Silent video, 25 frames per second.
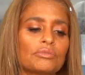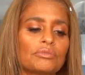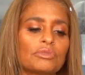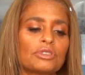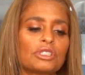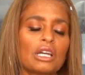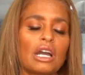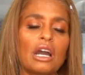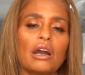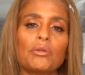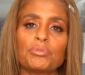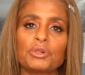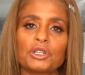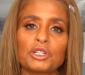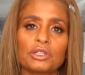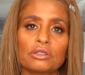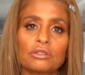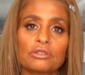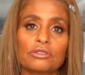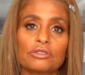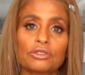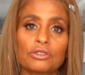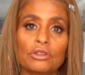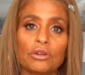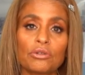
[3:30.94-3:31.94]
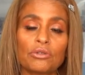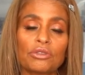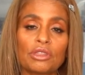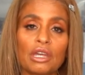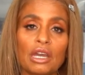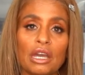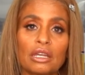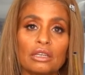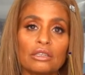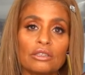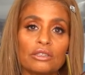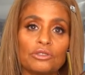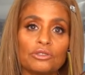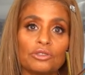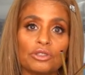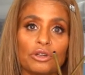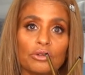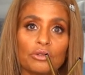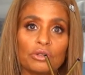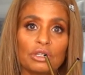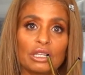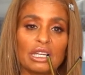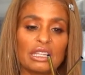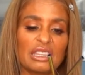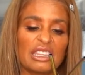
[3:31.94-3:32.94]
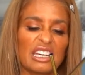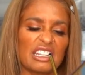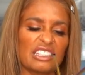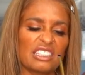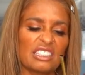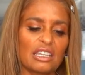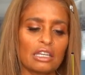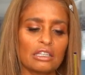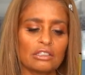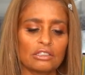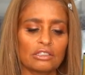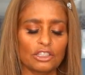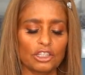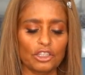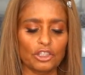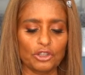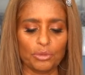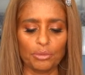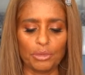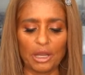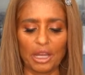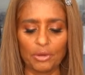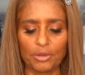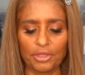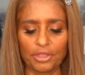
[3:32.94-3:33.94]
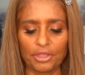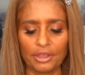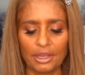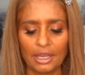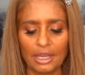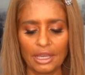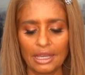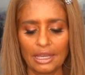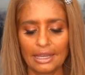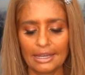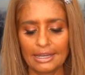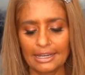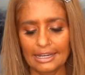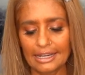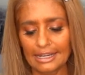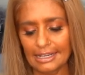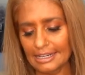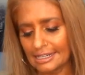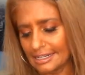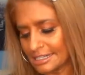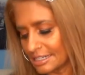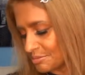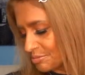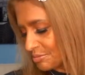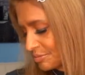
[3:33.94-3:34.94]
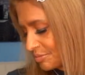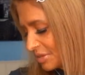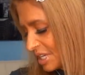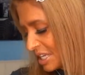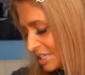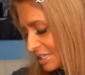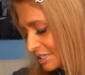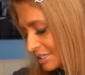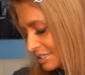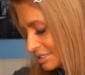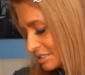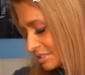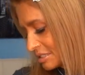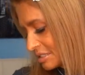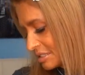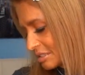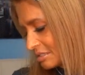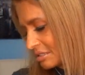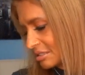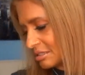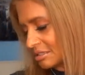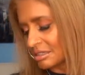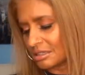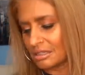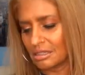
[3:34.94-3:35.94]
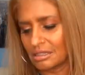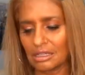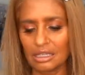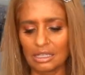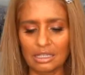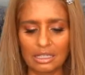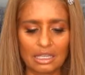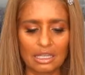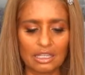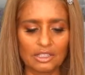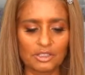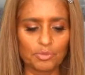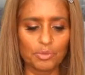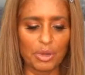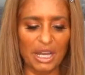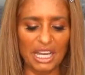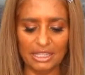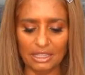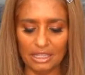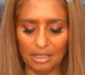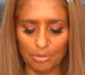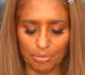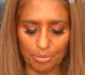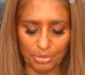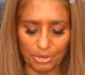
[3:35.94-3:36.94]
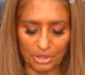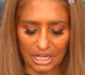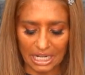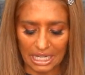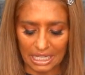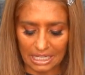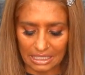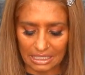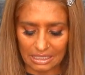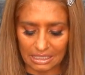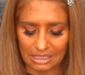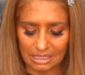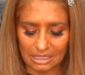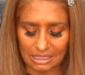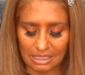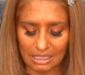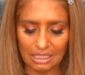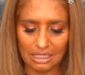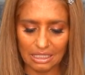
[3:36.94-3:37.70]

topper so that you don't get that taste in your mouth. And it is by the brand